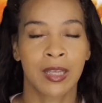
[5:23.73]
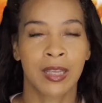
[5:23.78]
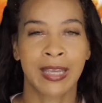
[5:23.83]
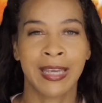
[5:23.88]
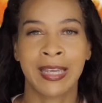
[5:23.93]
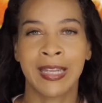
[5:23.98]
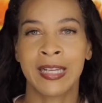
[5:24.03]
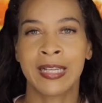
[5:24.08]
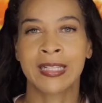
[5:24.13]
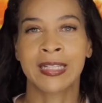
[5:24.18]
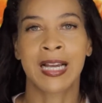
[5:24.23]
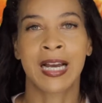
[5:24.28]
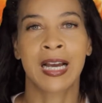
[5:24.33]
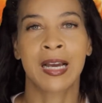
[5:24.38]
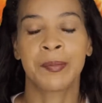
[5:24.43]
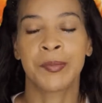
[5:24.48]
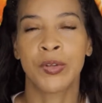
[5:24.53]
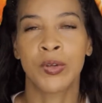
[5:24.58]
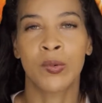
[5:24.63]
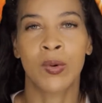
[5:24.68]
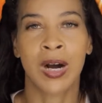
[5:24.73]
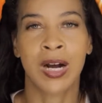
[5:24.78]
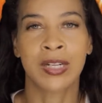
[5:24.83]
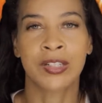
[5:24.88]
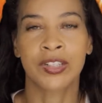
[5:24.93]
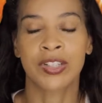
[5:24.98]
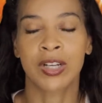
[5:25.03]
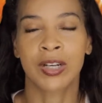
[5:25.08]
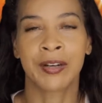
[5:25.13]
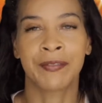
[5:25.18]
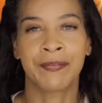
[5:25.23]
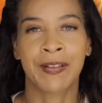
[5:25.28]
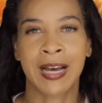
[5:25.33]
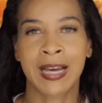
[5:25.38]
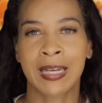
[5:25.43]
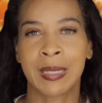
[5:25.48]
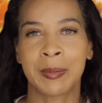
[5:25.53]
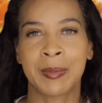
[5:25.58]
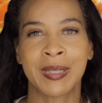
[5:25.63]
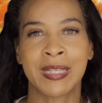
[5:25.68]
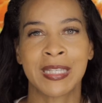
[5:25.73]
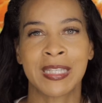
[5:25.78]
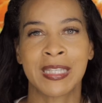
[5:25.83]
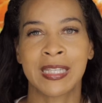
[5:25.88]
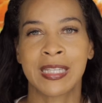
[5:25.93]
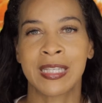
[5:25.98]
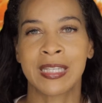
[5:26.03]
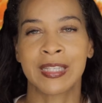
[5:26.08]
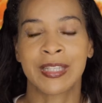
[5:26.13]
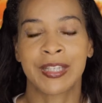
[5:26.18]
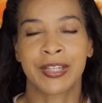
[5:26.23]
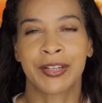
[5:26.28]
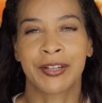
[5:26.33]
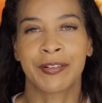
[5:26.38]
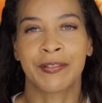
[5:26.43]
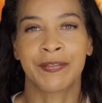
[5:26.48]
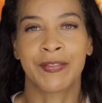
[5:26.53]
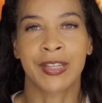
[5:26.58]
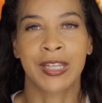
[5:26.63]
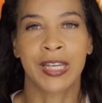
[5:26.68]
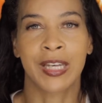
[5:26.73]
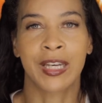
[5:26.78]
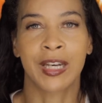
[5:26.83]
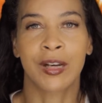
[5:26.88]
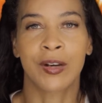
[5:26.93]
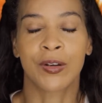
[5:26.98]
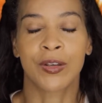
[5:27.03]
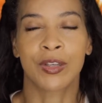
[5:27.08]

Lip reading: Anytime you watch a vitamin C serum video,